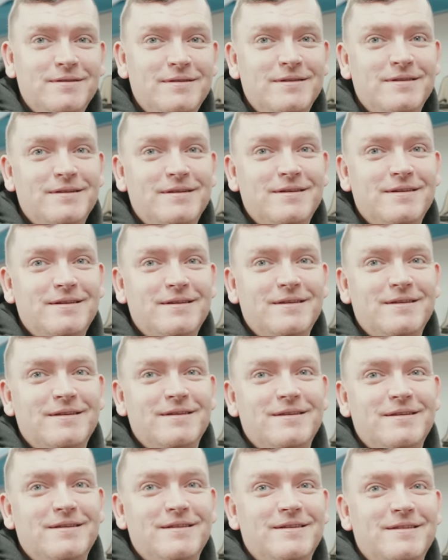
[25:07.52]

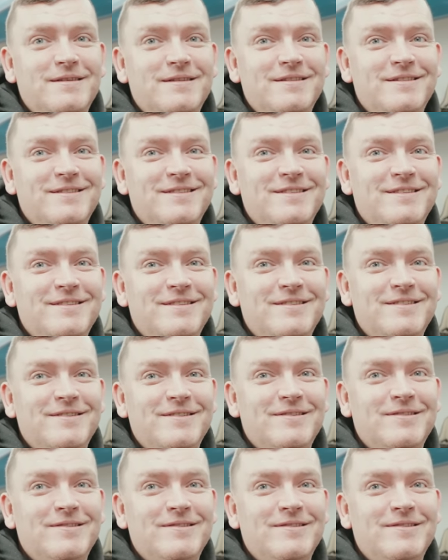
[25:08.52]
No one is speaking in this clip.